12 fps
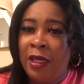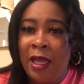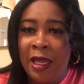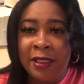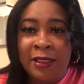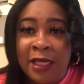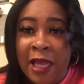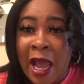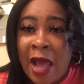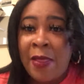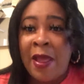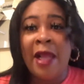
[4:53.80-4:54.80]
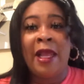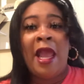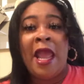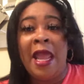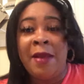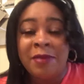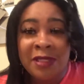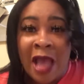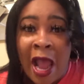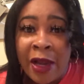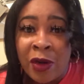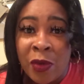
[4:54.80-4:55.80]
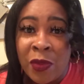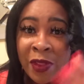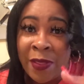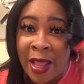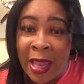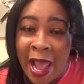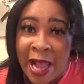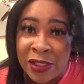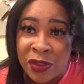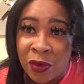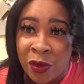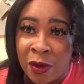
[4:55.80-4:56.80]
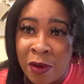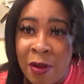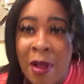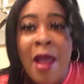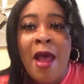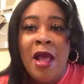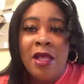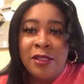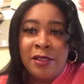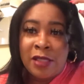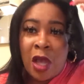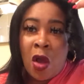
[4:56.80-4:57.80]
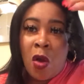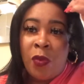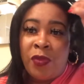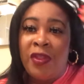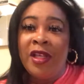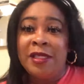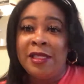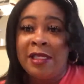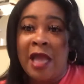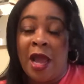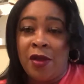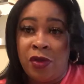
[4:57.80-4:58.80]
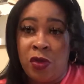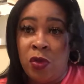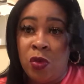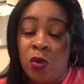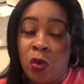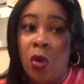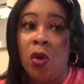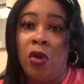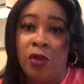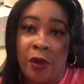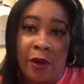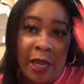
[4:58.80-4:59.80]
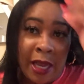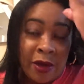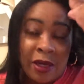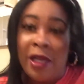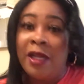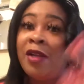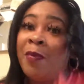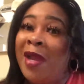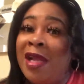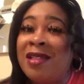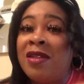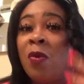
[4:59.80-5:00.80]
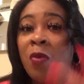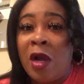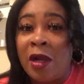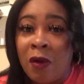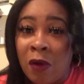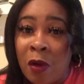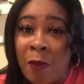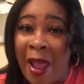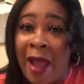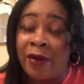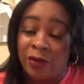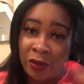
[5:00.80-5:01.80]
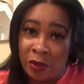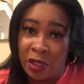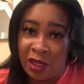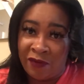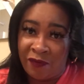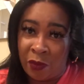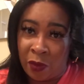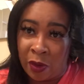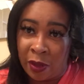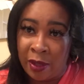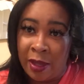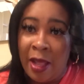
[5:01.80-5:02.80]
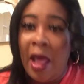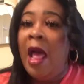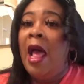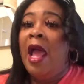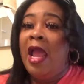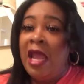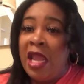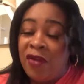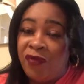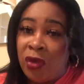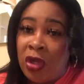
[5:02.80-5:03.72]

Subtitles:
and see how that came tighter than the last curl. So this is how you curl your hair. Now it depends on what curl pattern you're looking for. If you're